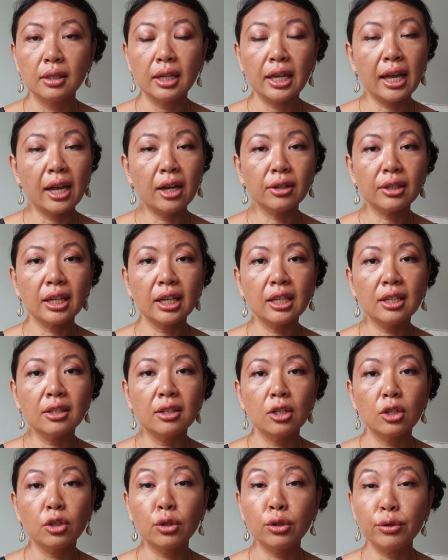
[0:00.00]
How can
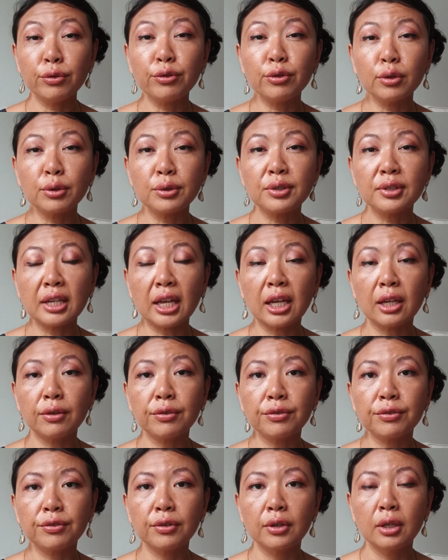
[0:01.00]
you feel
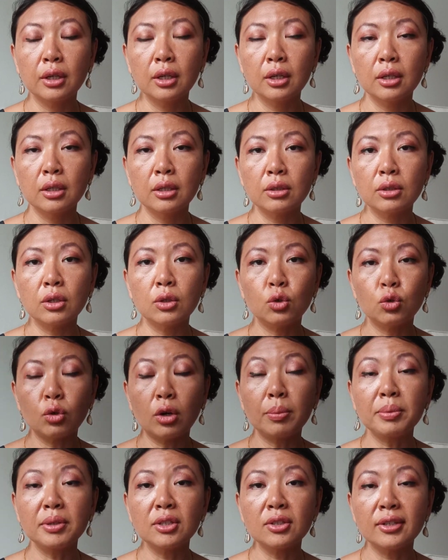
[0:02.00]
safe to
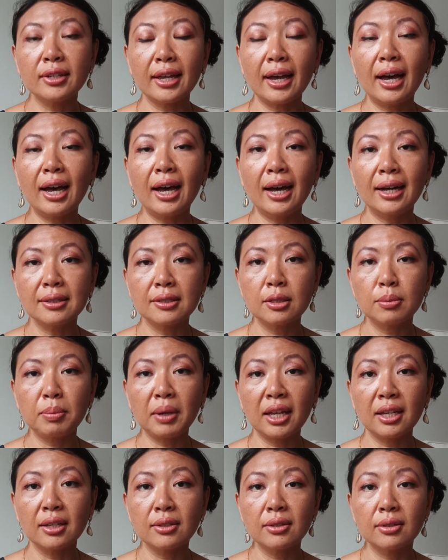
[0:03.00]
drop into your heart
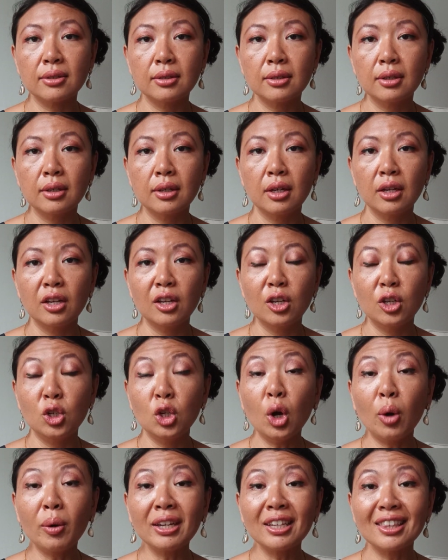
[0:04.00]
space,
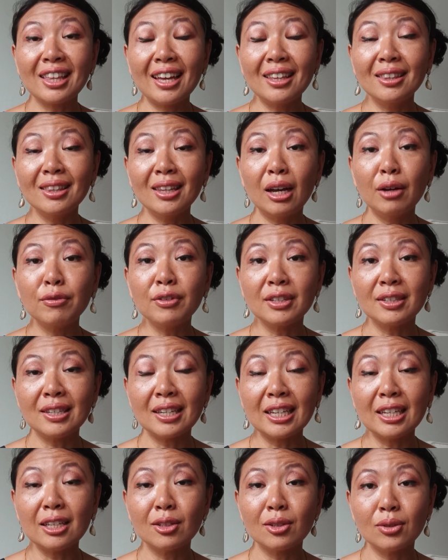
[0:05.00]
knowing that love is
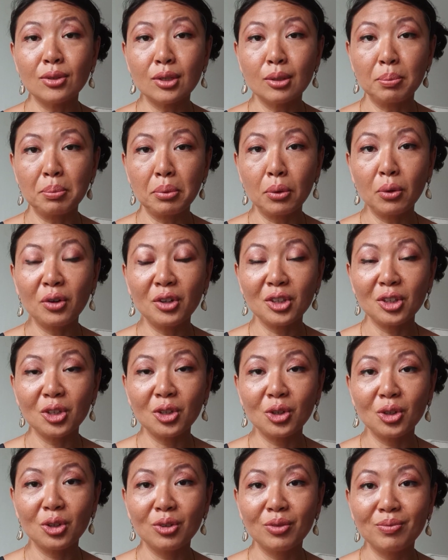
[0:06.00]
here to support you?